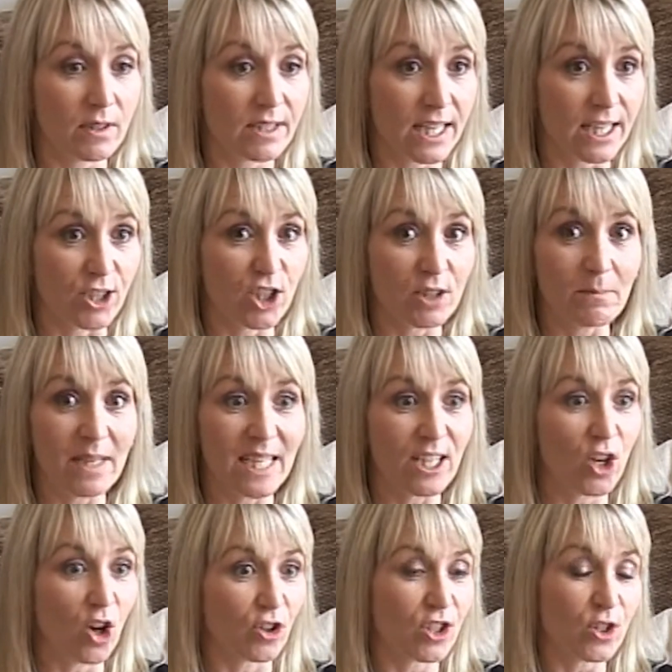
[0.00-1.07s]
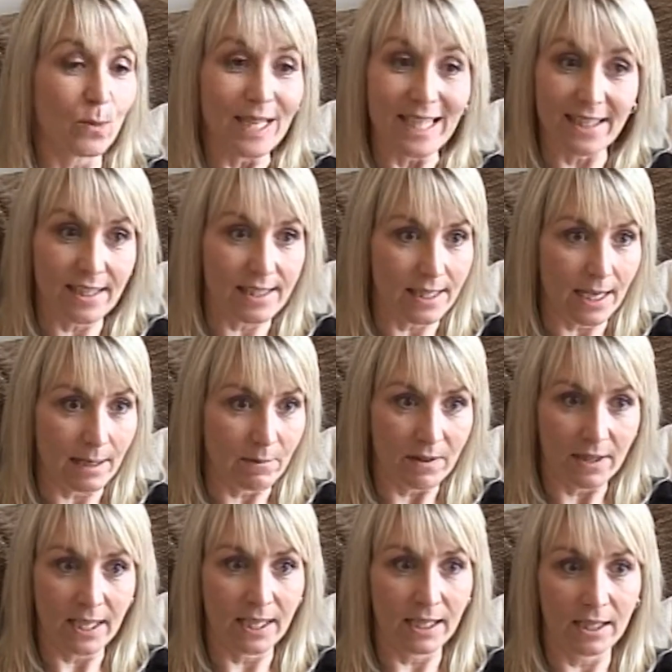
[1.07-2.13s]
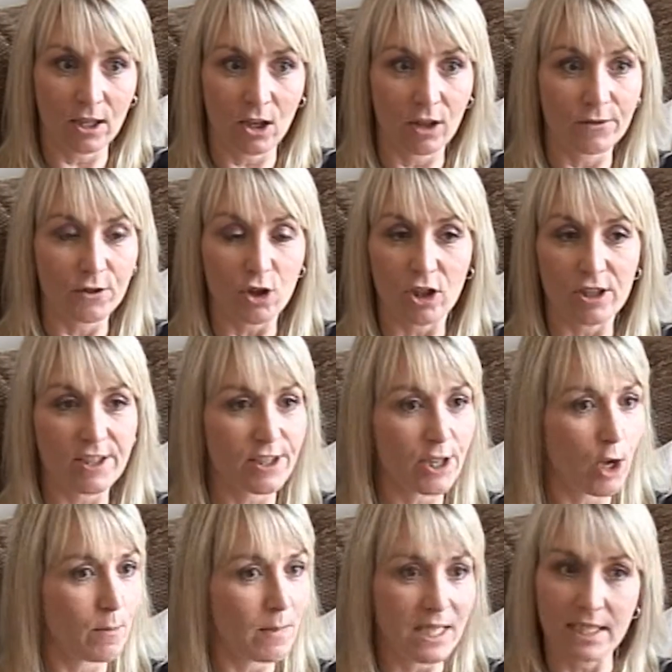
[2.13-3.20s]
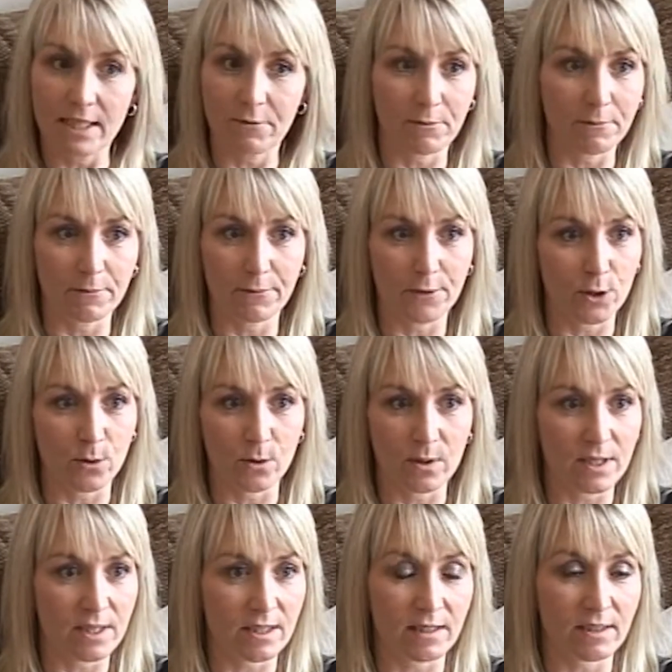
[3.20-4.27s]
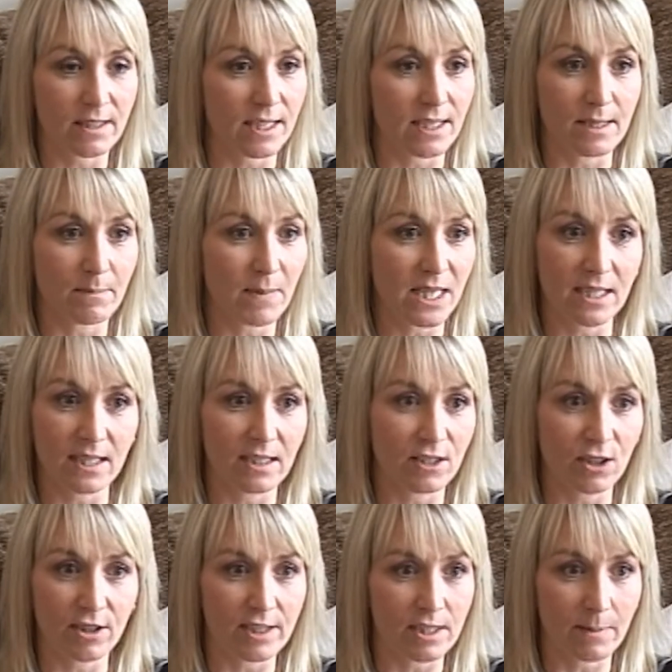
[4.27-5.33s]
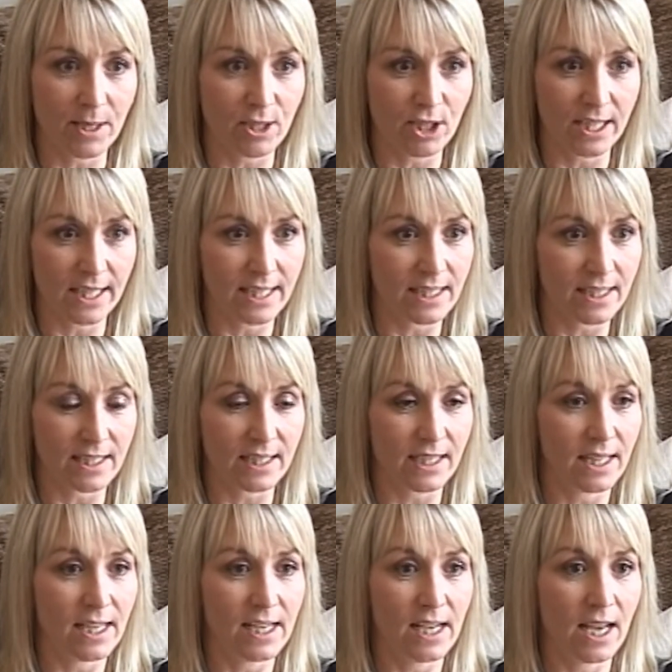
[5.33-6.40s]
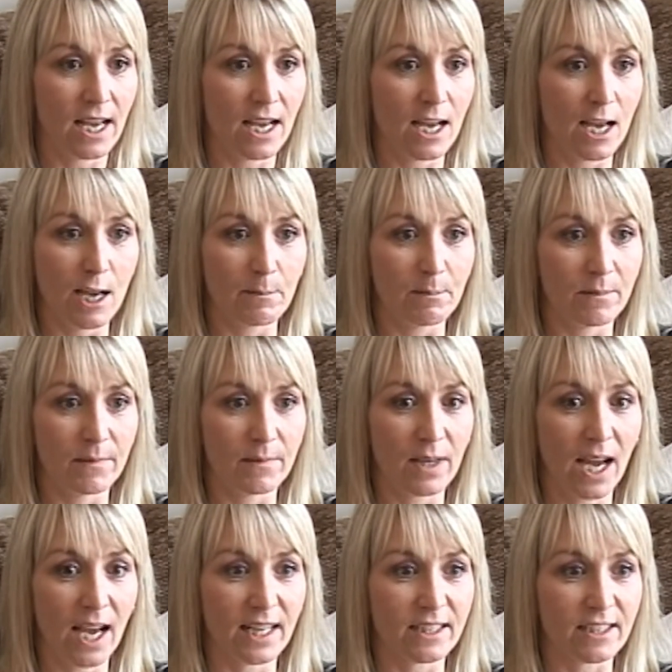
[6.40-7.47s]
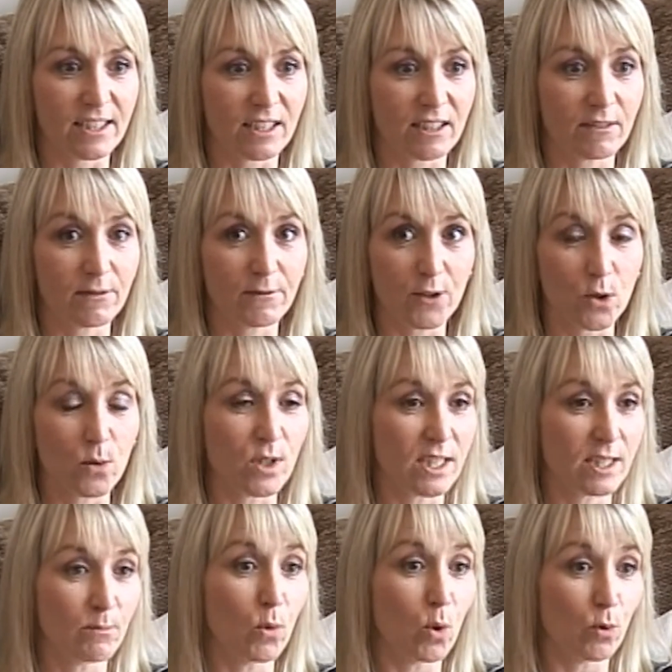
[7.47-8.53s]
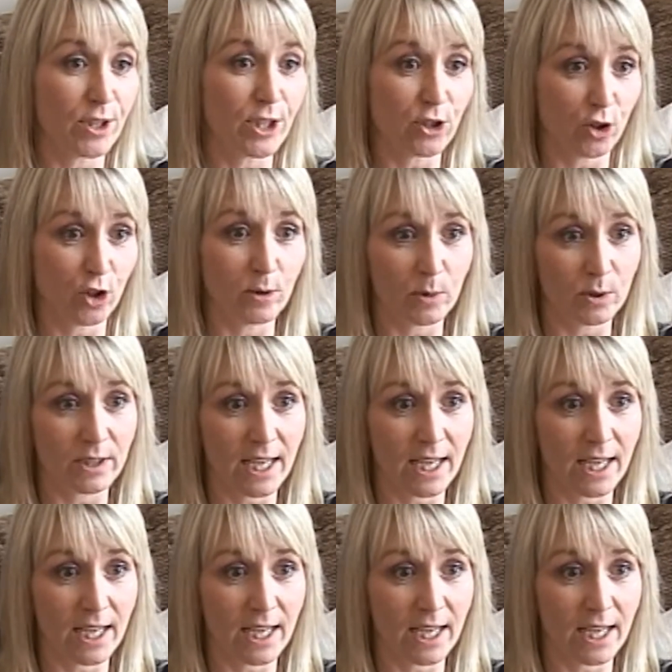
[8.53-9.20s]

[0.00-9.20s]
teaching me not to eat the same thing. I've tried so many different foods since meeting a diet specialist, and food is more enjoyable